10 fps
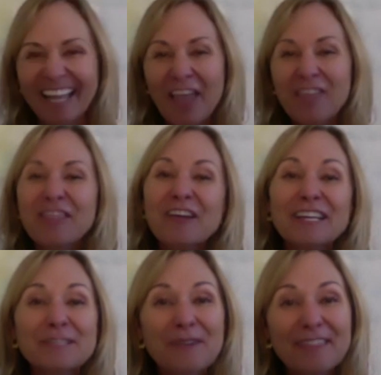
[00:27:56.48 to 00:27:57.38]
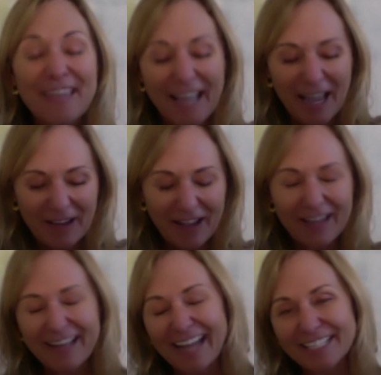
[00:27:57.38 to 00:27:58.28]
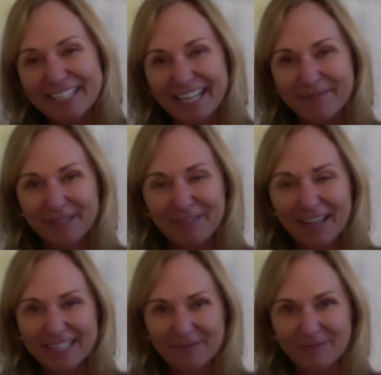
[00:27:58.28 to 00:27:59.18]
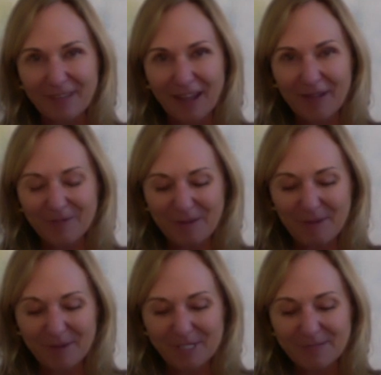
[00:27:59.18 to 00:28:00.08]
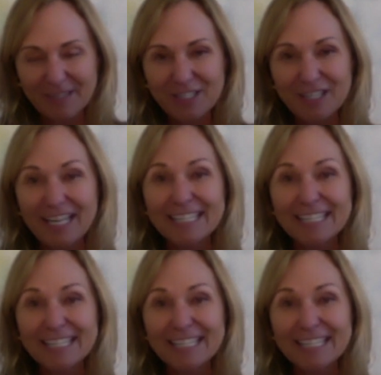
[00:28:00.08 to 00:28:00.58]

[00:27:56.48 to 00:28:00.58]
There is one thing I actually can't believe I didn't remember to mention, is